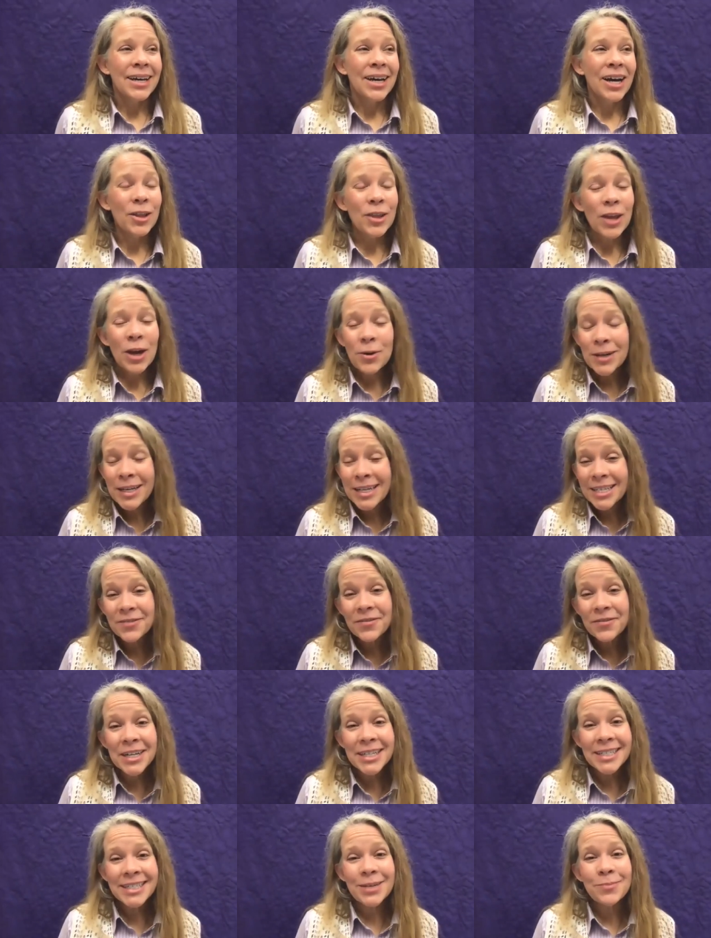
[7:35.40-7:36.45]
Although it is
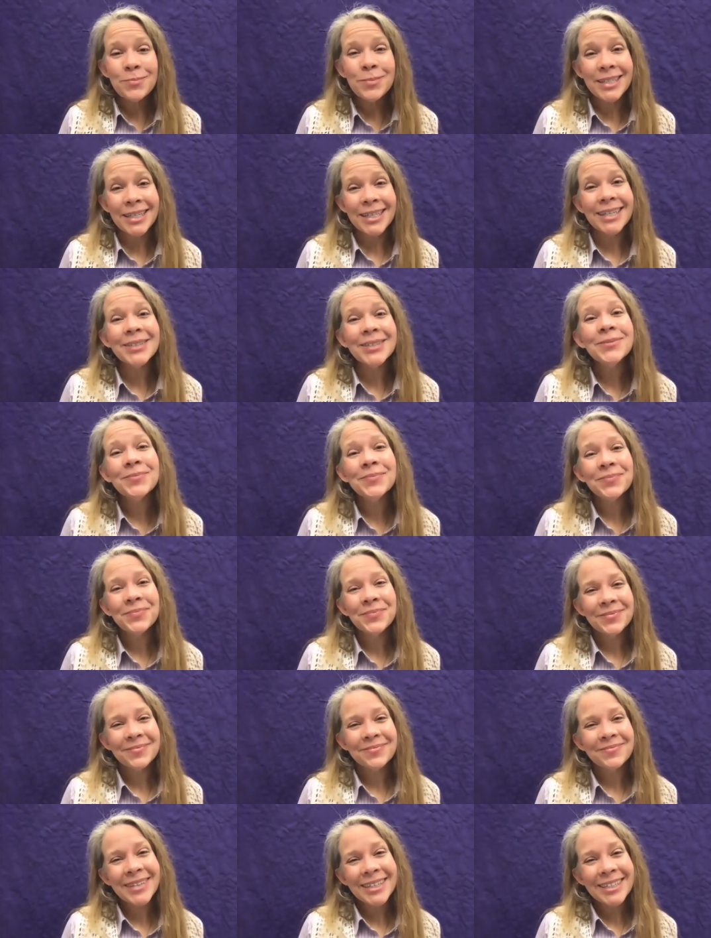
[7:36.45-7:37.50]
very tempting,
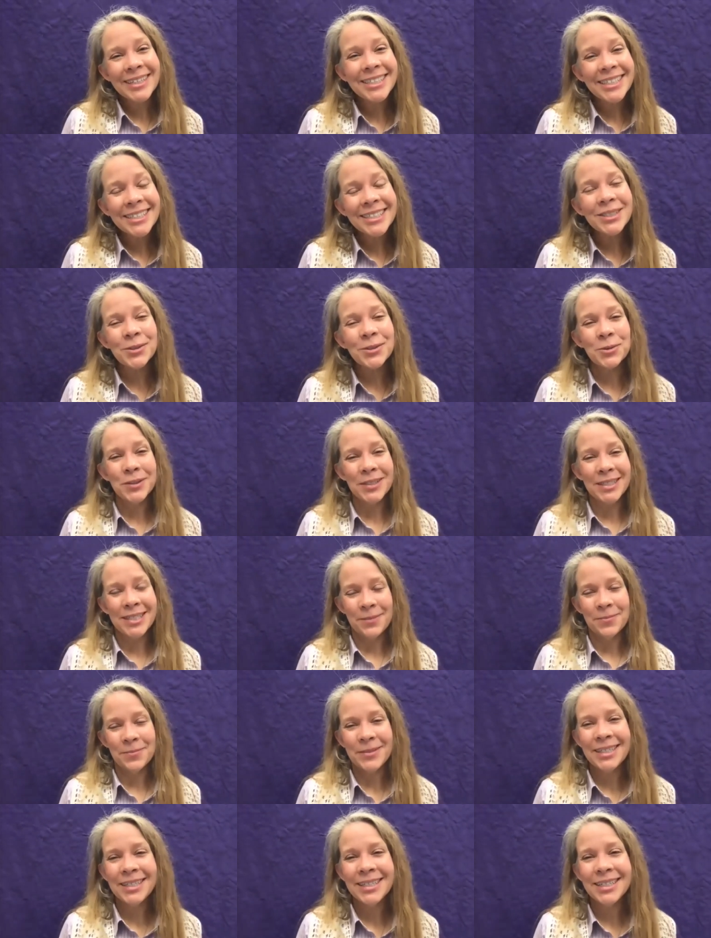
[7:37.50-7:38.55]
like Jesus was
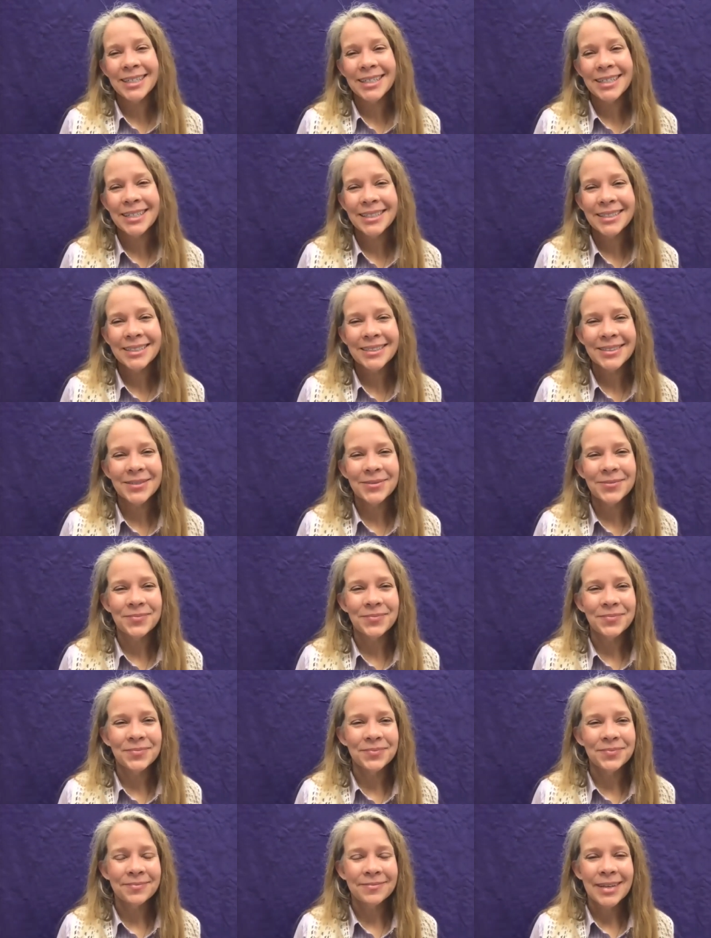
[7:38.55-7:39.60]
tempted,
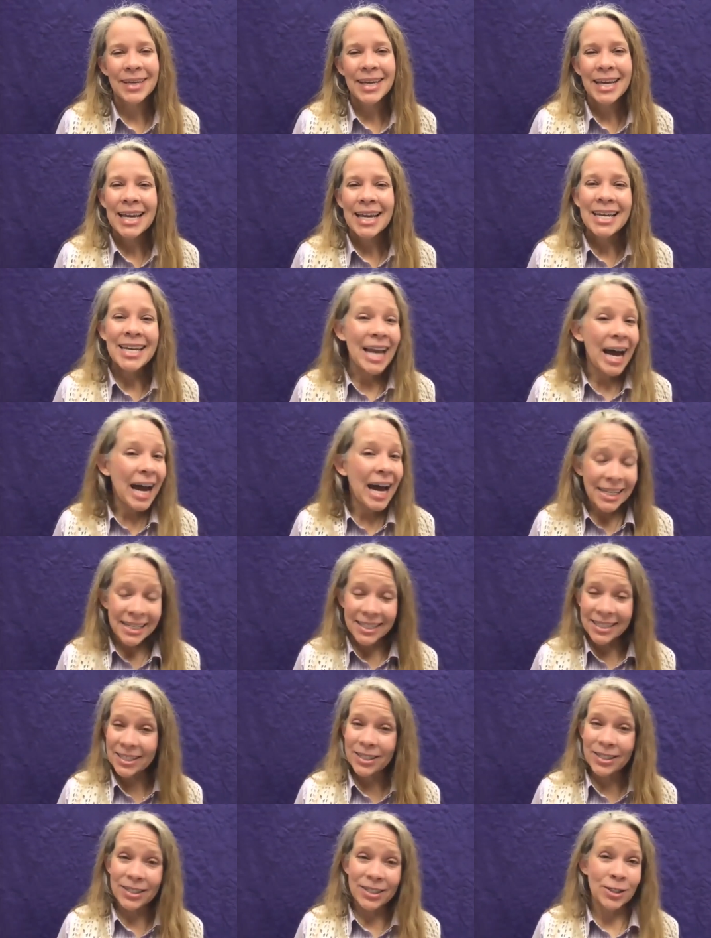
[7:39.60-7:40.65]
not
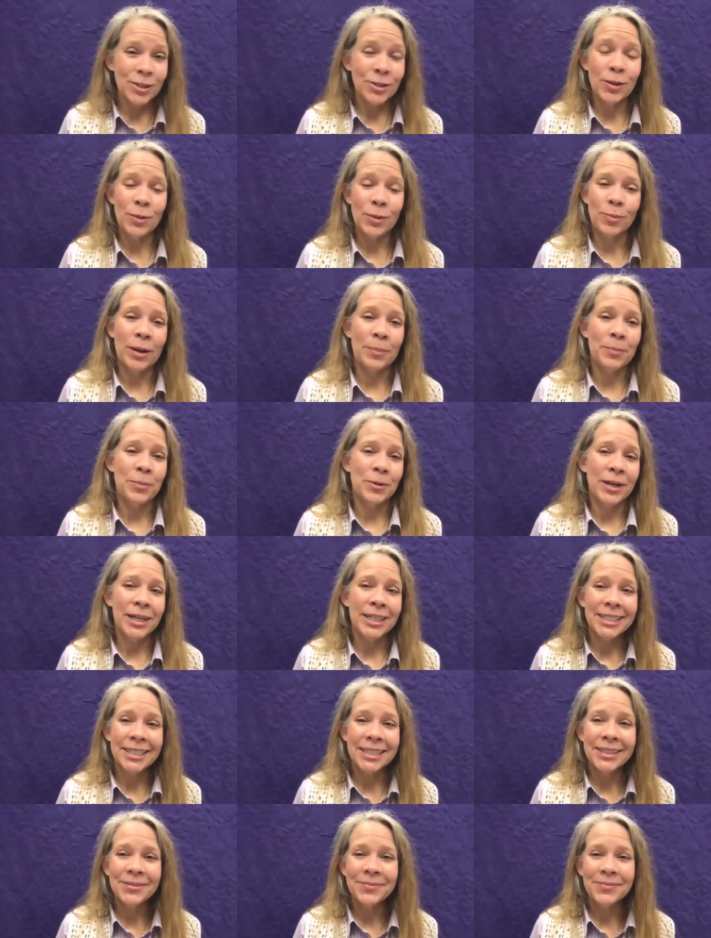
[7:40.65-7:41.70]
to do the
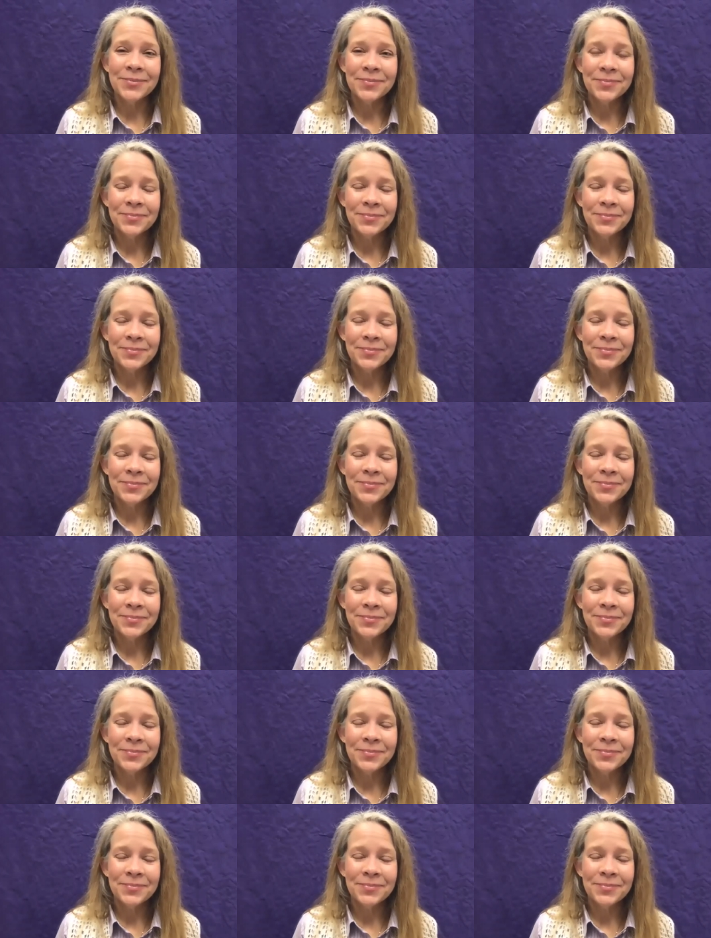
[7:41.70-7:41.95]
preparation,